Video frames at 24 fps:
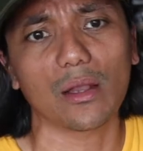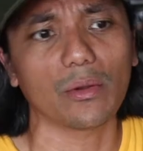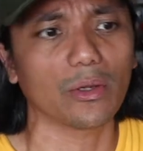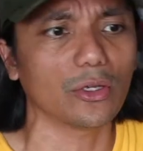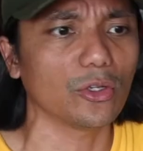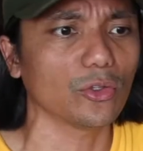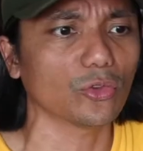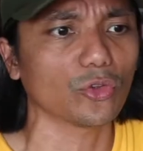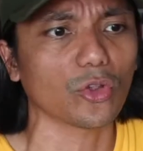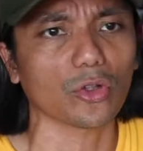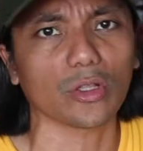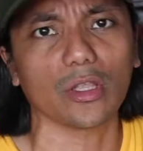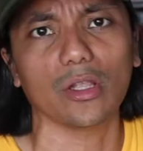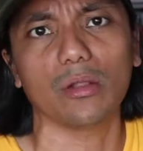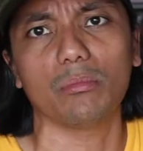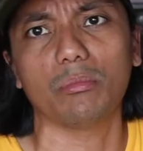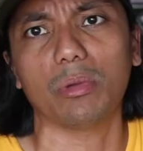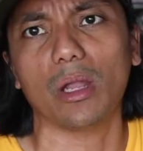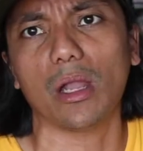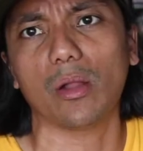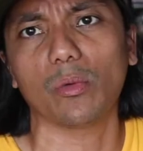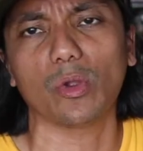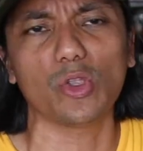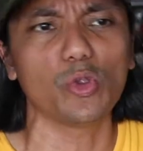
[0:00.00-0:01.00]
What are you talking
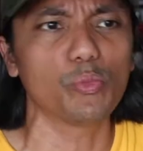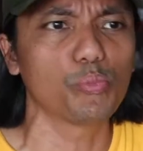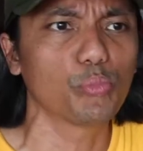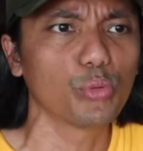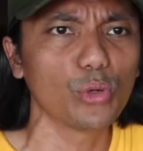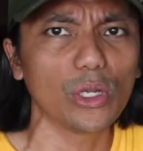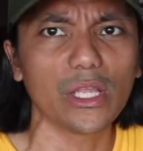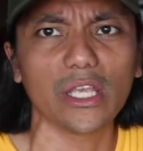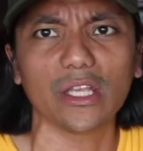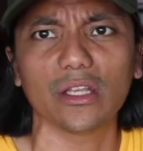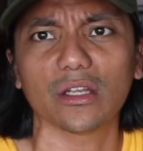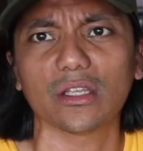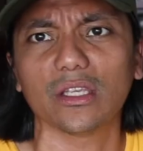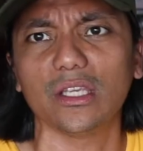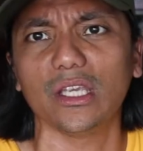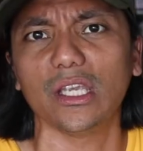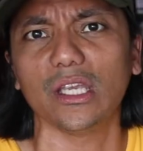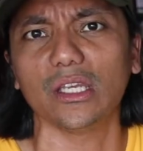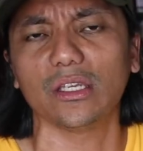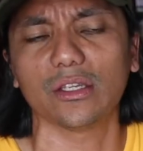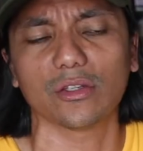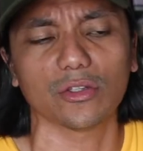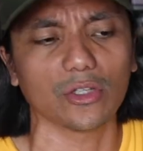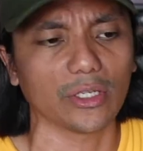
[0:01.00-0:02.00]
about? Why are you bullying a
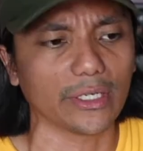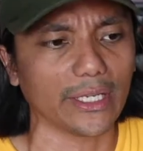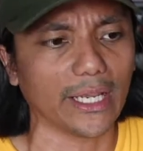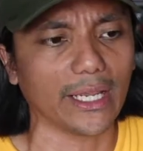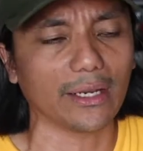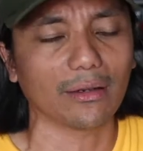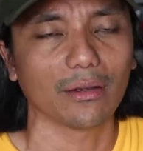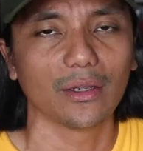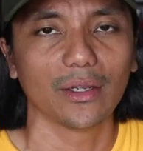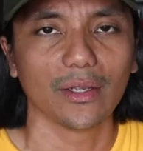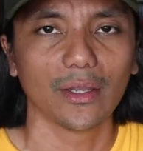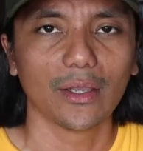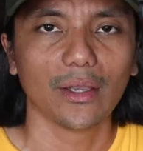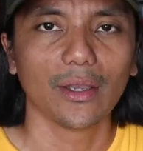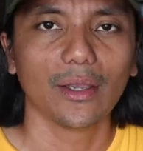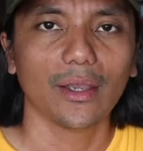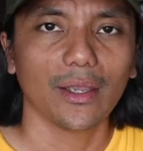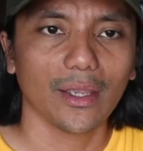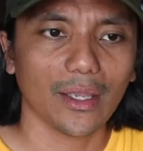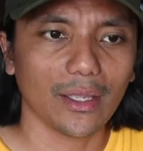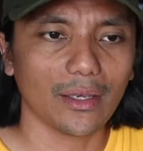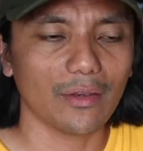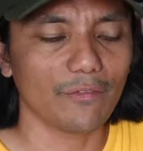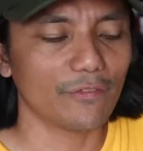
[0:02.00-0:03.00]
kid and all that?
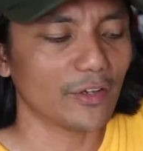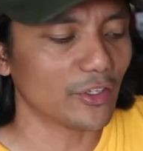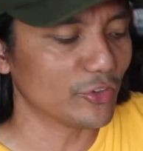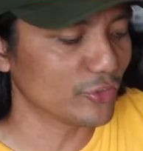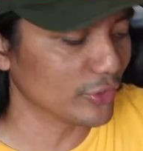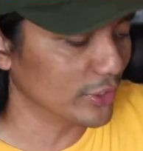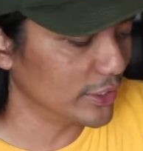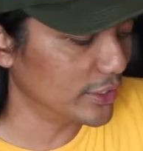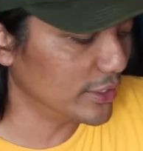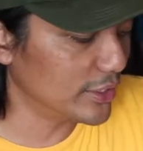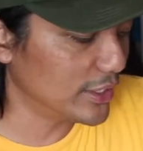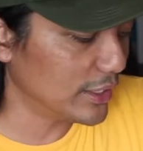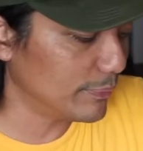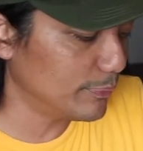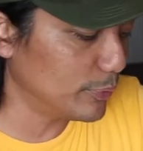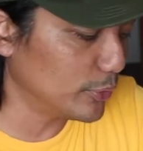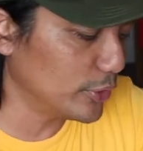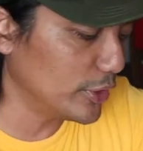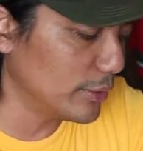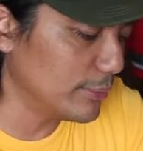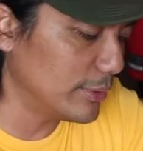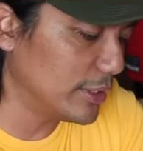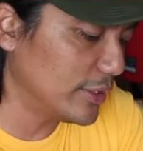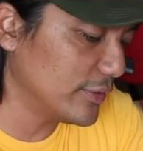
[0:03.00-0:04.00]
And eventually the
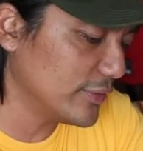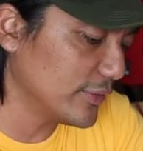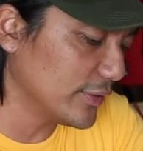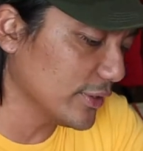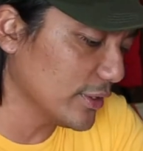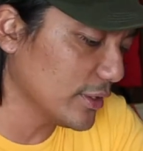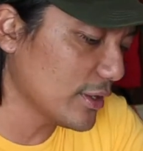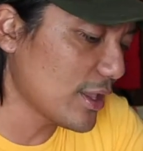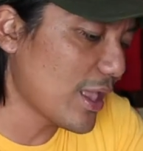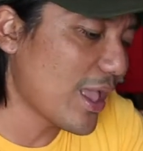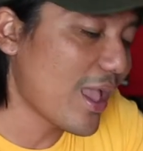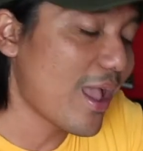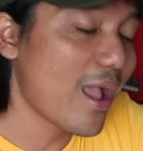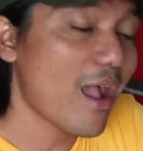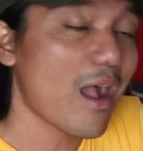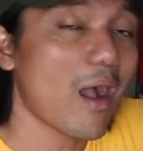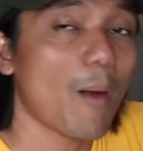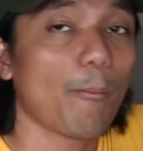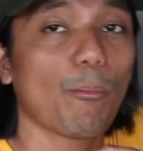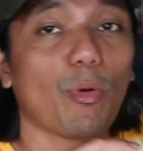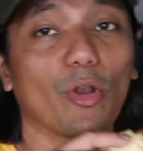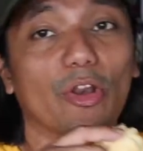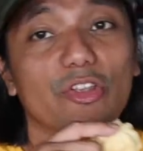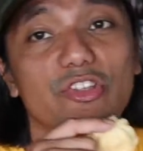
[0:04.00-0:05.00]
deputy minister
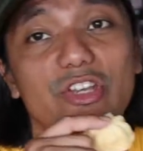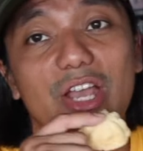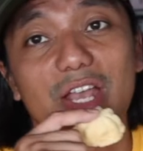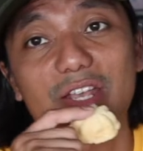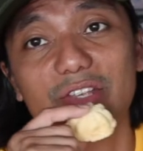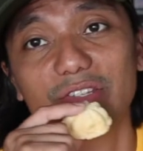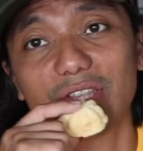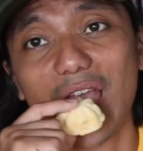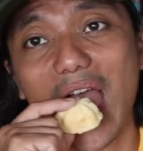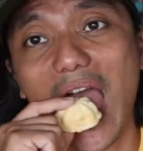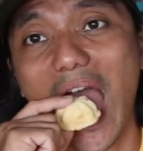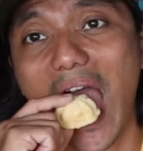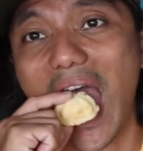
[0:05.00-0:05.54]
apologized.